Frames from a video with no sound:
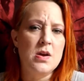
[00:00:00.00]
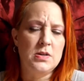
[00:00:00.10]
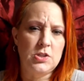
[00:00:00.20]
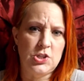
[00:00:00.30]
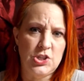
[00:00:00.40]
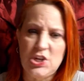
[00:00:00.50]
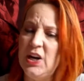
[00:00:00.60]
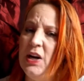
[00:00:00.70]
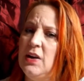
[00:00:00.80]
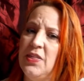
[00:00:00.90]

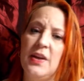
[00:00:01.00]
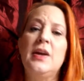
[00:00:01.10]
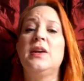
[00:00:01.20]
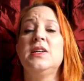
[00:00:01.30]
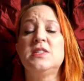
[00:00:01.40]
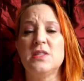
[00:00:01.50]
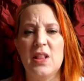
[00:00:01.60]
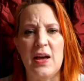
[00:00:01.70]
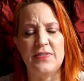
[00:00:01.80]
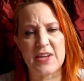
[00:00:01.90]
she then is
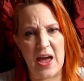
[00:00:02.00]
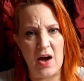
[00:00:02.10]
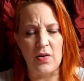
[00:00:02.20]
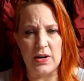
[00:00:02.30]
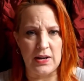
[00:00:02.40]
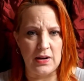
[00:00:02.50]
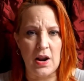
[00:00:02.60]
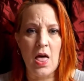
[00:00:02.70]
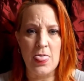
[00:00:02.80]
left out in